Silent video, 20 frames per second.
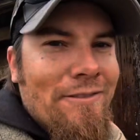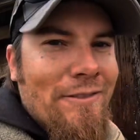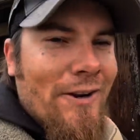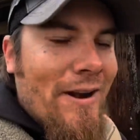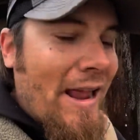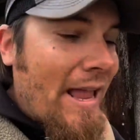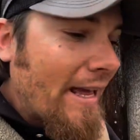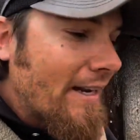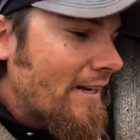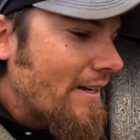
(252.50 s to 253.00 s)
After
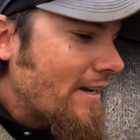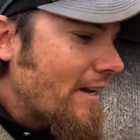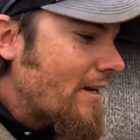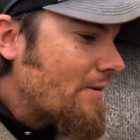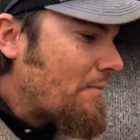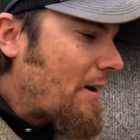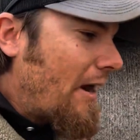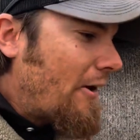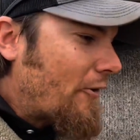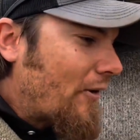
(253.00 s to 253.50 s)
handing
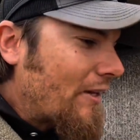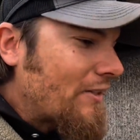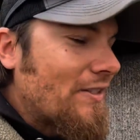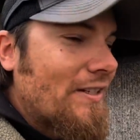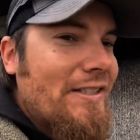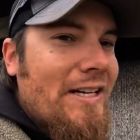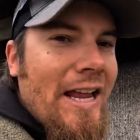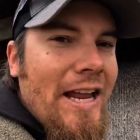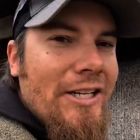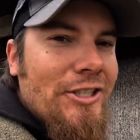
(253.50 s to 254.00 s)
in my
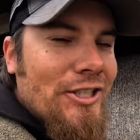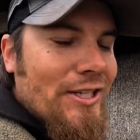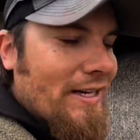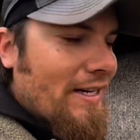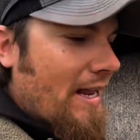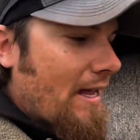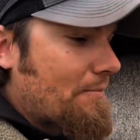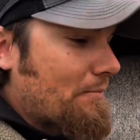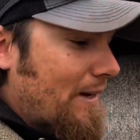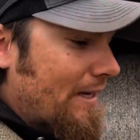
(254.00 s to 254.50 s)

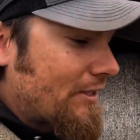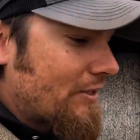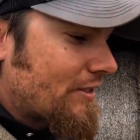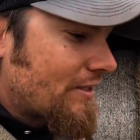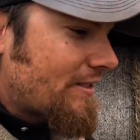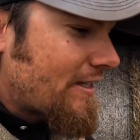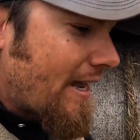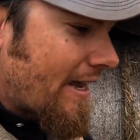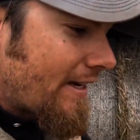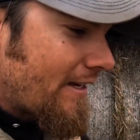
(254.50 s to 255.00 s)
resignation at my
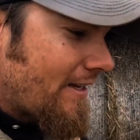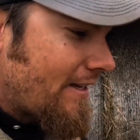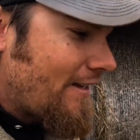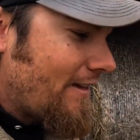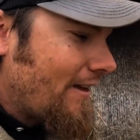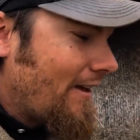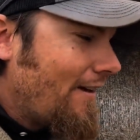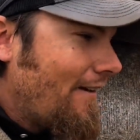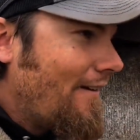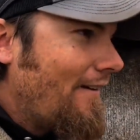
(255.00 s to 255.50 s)

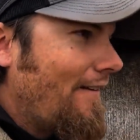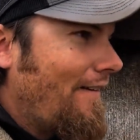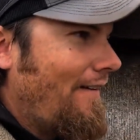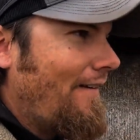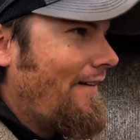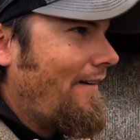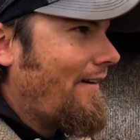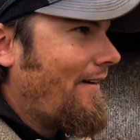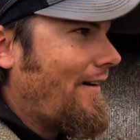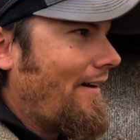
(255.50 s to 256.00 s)
steady,
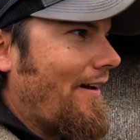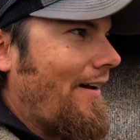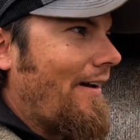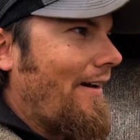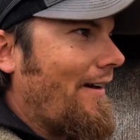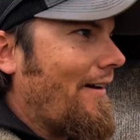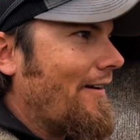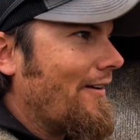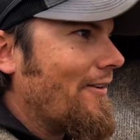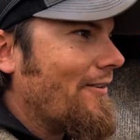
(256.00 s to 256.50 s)

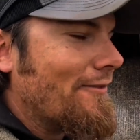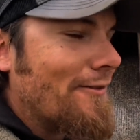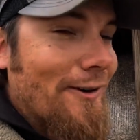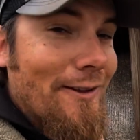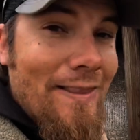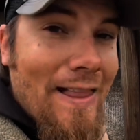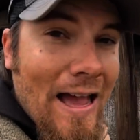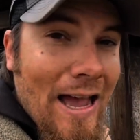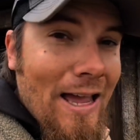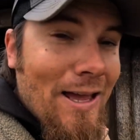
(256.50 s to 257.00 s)
uh,
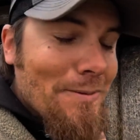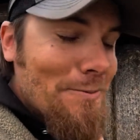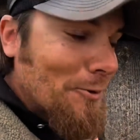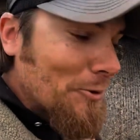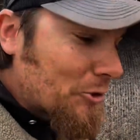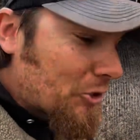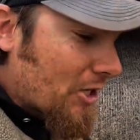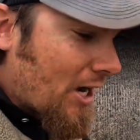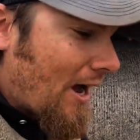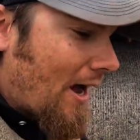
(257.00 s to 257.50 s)

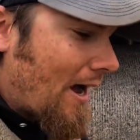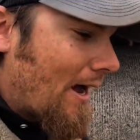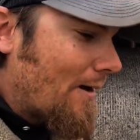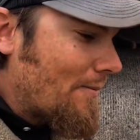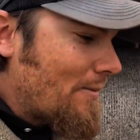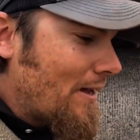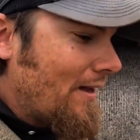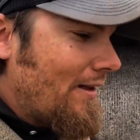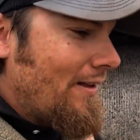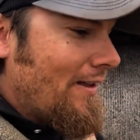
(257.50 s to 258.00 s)
reliable
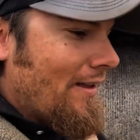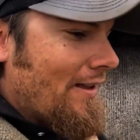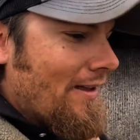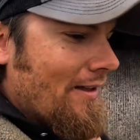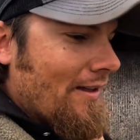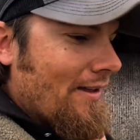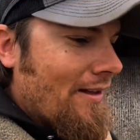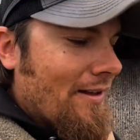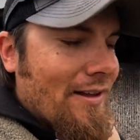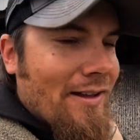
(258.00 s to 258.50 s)
job,
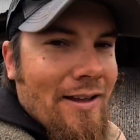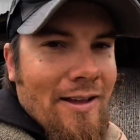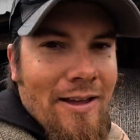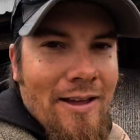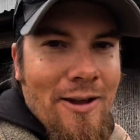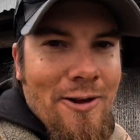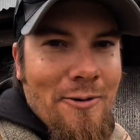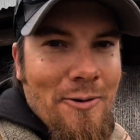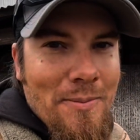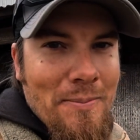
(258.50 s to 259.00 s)

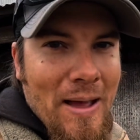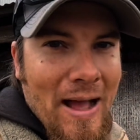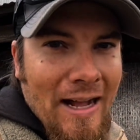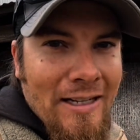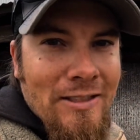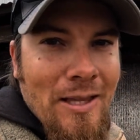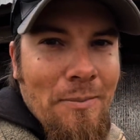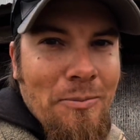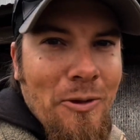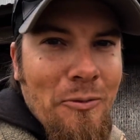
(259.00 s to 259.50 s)
we
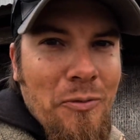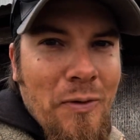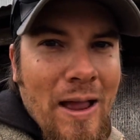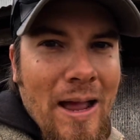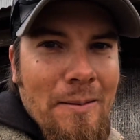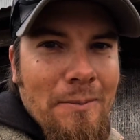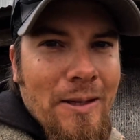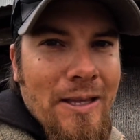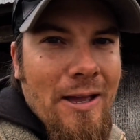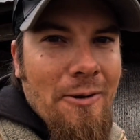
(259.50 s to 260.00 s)
packed up the
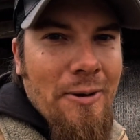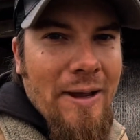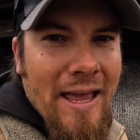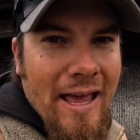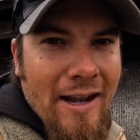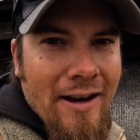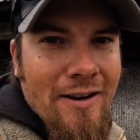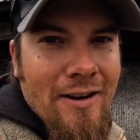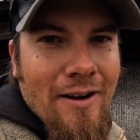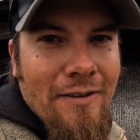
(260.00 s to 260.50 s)
family and we
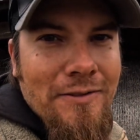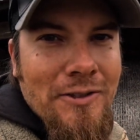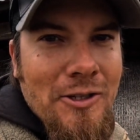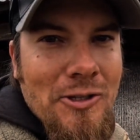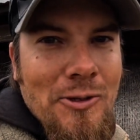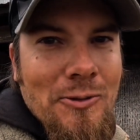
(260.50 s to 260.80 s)
headed off to